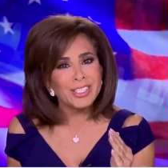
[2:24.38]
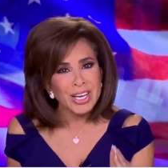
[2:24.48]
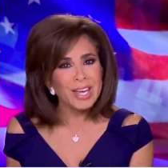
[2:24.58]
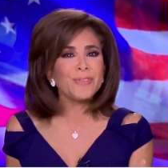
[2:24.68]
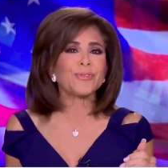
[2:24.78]

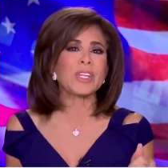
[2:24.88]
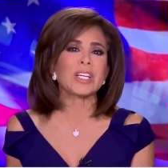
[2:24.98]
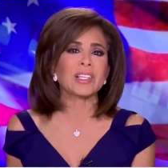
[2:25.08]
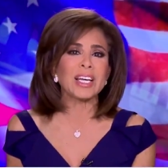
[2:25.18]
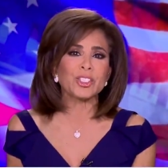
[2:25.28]
as if
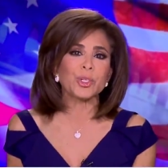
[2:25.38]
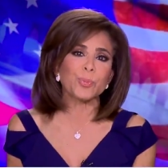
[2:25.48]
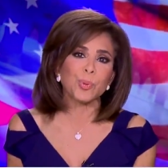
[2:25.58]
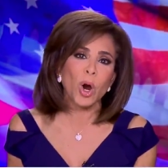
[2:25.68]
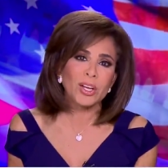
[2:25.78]
the
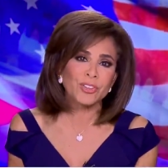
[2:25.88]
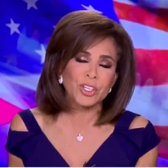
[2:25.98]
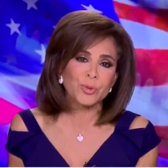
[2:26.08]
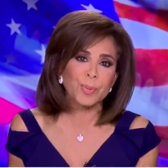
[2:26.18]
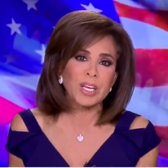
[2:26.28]
election
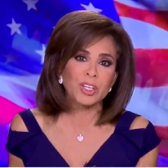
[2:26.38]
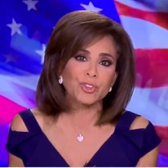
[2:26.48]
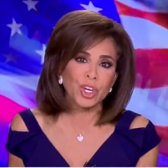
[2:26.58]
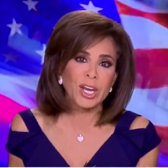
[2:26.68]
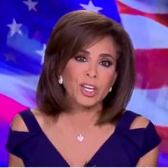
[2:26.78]
process
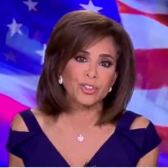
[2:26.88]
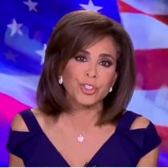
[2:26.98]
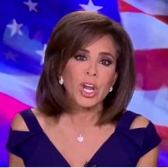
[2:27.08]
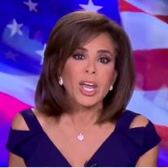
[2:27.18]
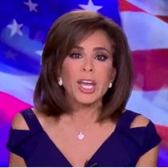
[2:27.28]
being
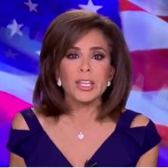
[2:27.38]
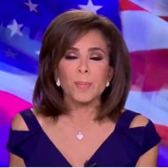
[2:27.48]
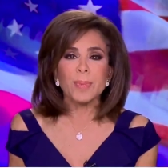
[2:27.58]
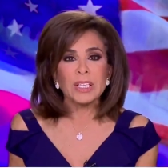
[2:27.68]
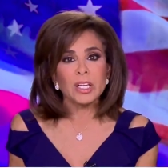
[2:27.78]
changed in
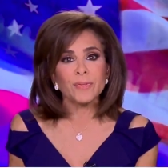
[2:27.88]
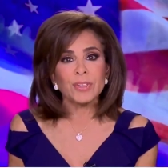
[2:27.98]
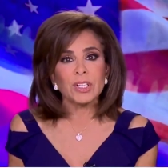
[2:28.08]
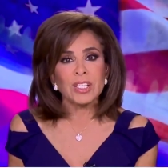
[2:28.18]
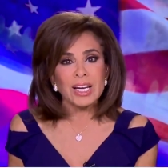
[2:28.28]
the middle
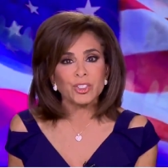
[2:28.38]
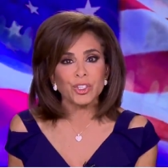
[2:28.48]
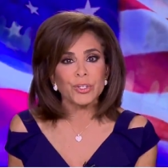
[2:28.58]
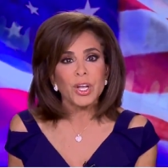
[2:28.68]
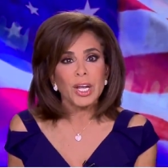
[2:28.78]
of an
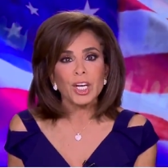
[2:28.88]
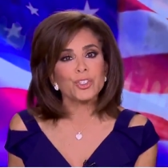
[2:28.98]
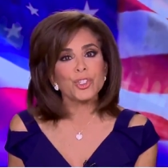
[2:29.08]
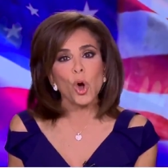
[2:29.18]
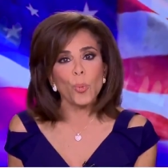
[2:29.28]
election
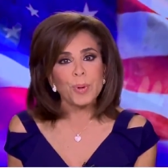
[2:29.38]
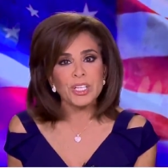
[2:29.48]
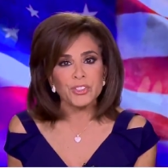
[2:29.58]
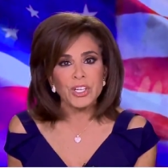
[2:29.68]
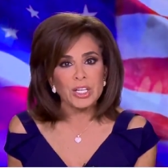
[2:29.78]
is no
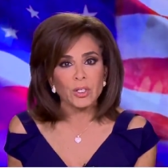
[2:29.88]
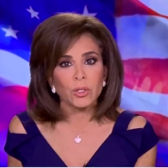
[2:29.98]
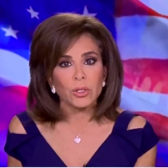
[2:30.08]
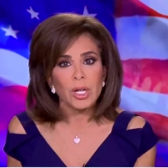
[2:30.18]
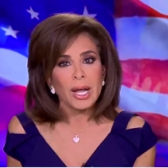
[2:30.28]
big
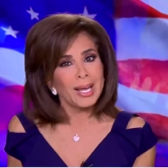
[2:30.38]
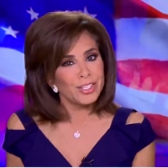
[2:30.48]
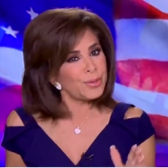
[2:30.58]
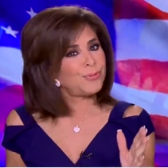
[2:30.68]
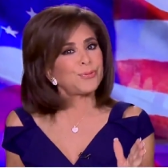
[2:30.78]
deal,
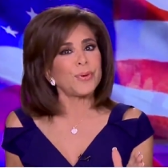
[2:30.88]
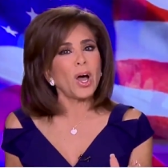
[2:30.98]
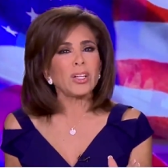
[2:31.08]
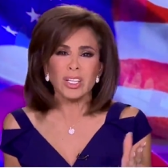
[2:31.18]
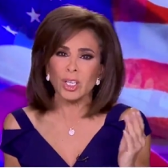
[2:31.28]
as if
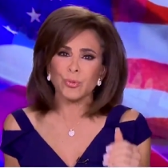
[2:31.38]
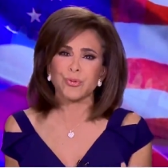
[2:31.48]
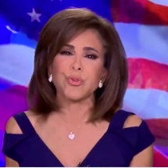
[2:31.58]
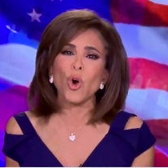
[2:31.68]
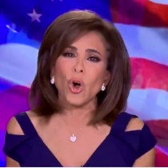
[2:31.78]
a little
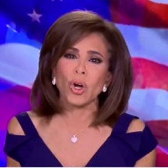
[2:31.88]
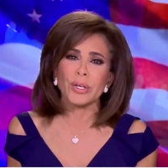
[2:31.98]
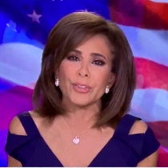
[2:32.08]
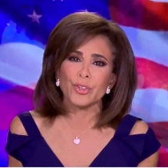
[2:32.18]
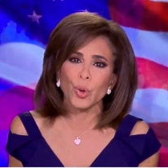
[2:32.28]

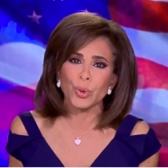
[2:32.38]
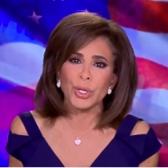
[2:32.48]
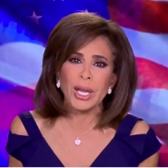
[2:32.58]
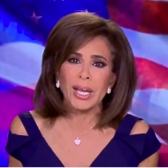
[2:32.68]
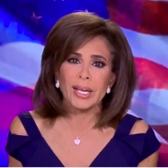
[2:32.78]
fraud is
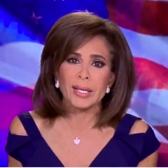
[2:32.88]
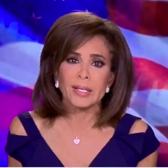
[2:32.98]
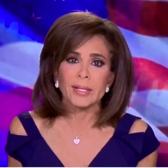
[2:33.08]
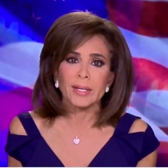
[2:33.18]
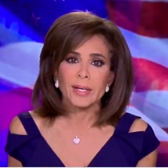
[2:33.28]

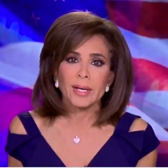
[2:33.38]
okay.